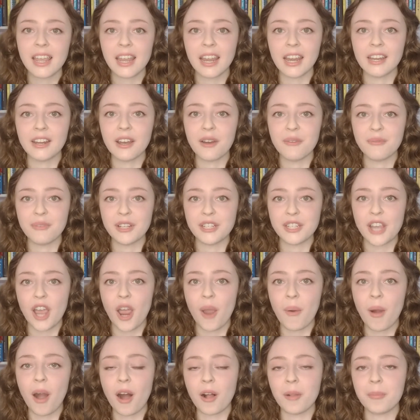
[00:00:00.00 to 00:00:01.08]
in a
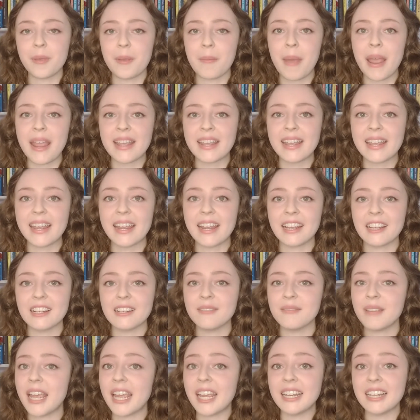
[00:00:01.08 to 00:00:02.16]
video I'll be making
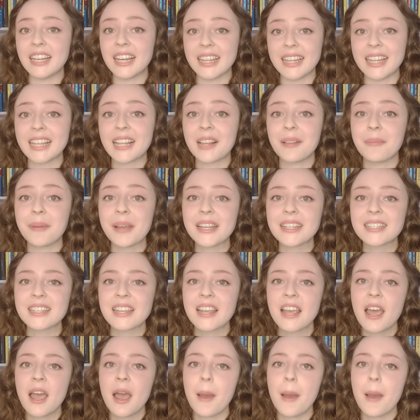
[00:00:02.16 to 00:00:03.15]
in a little bit,